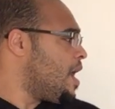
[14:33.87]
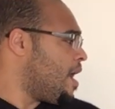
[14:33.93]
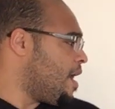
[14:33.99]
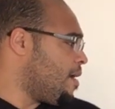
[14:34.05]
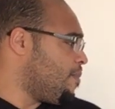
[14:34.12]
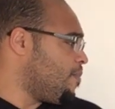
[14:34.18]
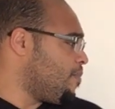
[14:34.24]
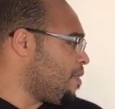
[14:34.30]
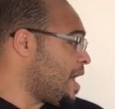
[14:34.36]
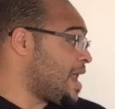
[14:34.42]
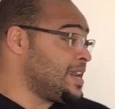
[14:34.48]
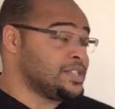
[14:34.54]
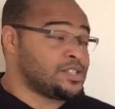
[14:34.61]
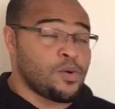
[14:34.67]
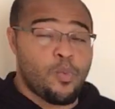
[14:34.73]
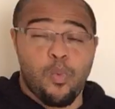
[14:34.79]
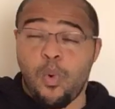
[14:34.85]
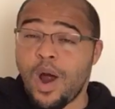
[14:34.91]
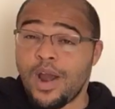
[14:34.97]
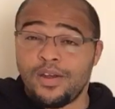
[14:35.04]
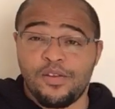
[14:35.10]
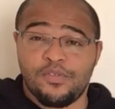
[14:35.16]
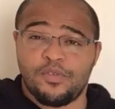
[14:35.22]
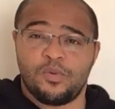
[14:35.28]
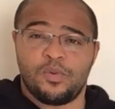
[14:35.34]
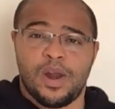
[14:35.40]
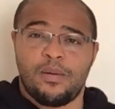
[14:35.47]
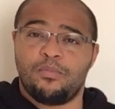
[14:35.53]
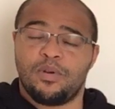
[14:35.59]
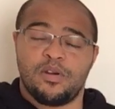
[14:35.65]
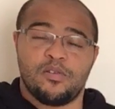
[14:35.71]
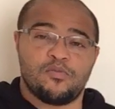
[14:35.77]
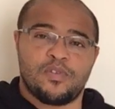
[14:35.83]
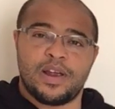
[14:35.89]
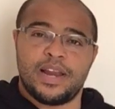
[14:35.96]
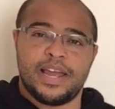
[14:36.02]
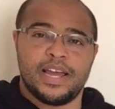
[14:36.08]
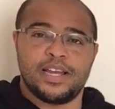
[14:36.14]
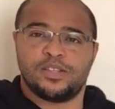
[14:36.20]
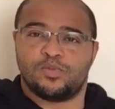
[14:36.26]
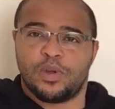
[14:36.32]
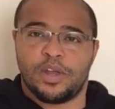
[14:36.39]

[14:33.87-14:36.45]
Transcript: Um, and it's a wonderful number, it really is.